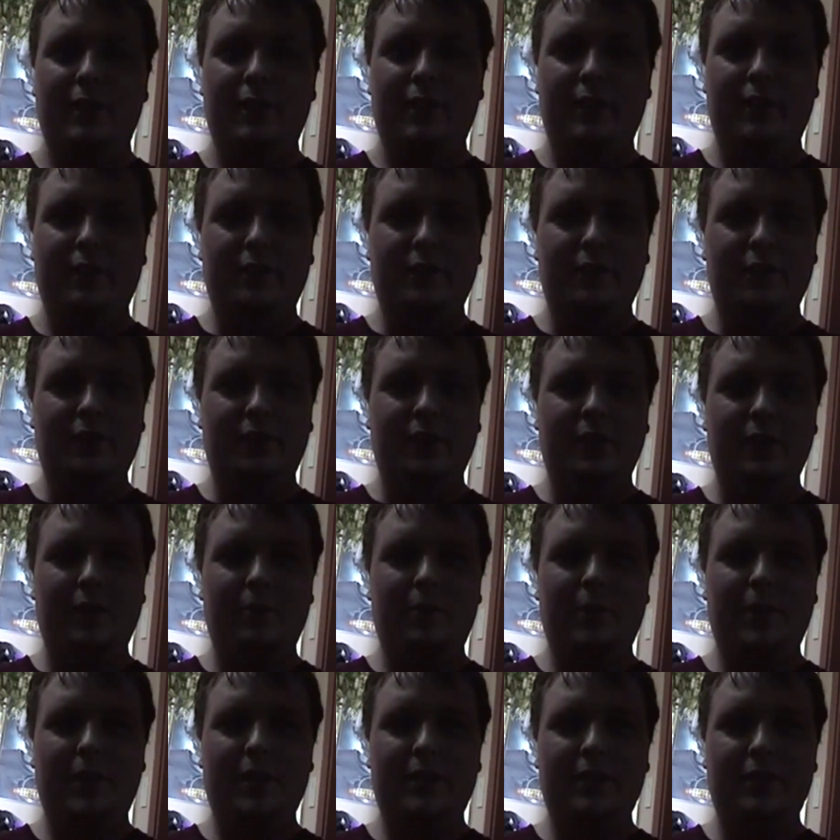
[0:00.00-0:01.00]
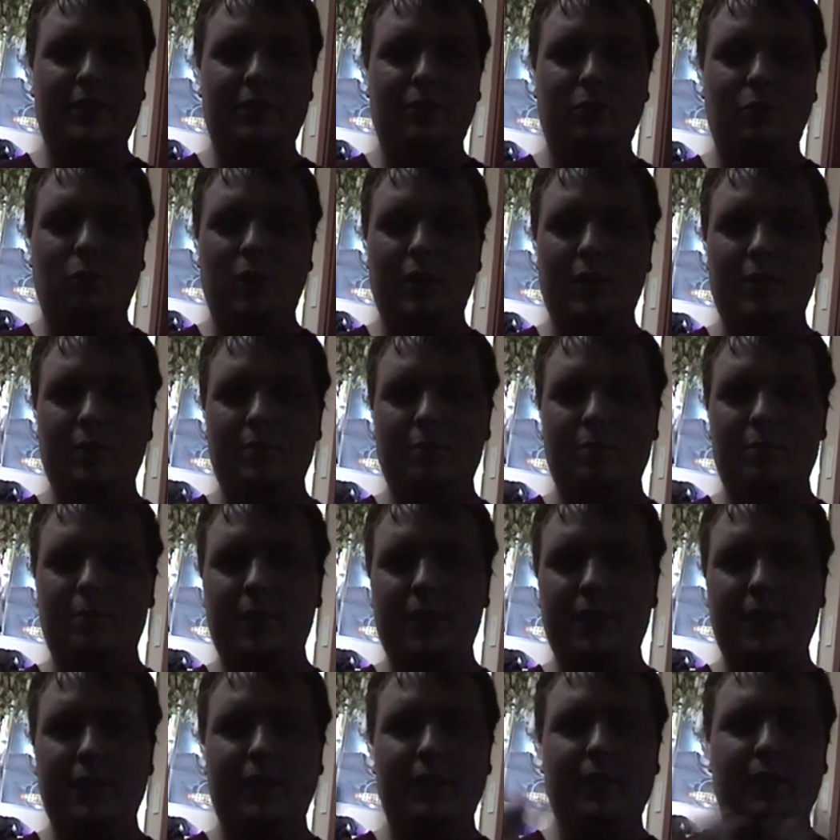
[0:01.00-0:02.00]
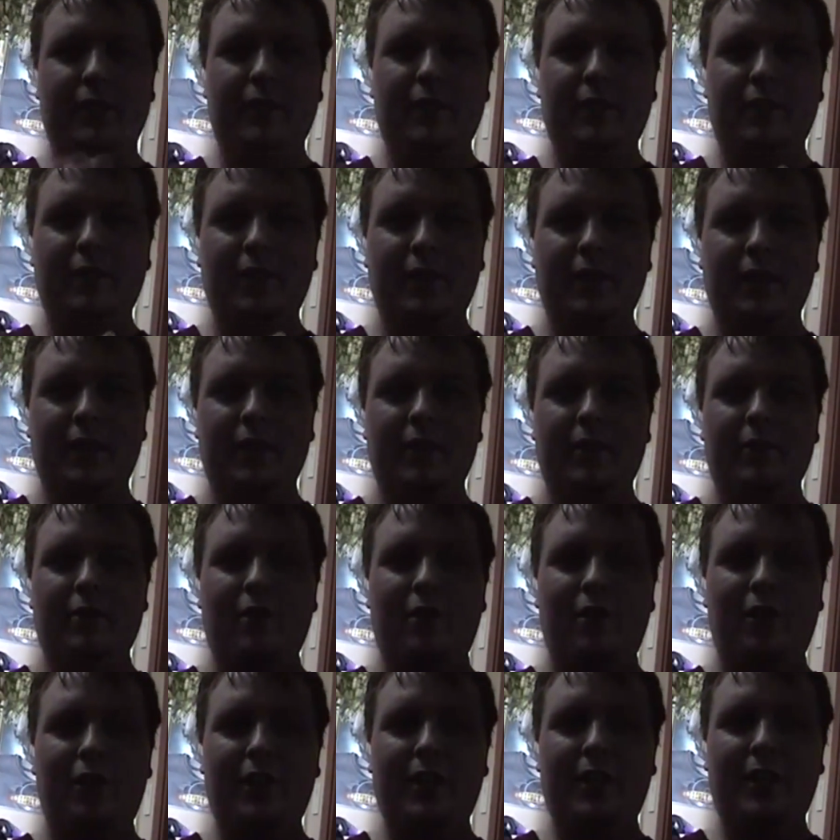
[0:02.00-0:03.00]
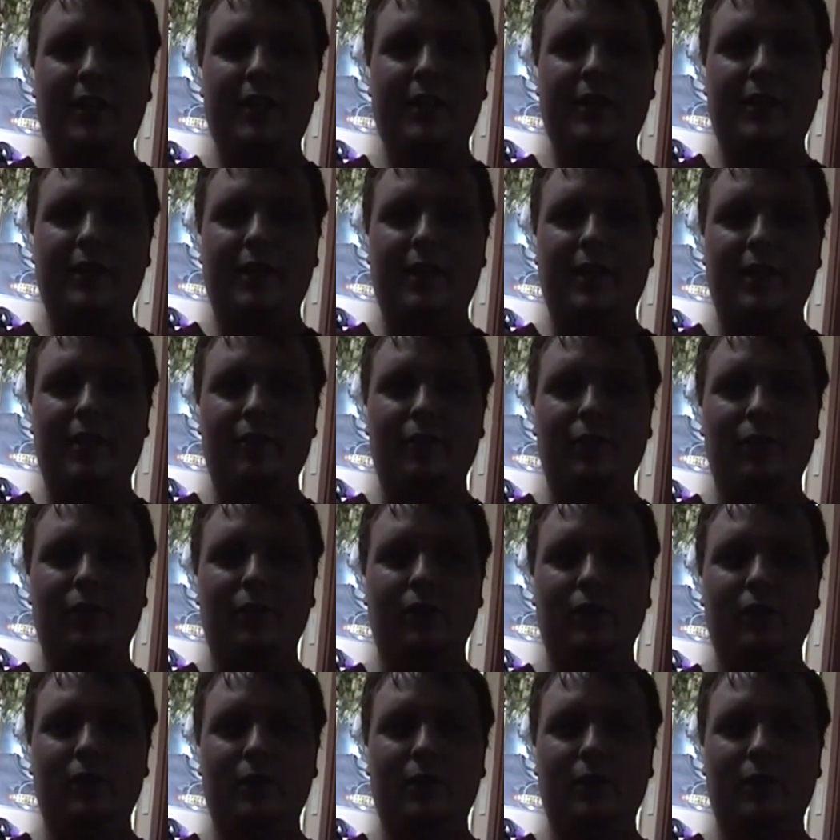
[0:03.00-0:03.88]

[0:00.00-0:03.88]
and they're gonna be in this one big thingy together."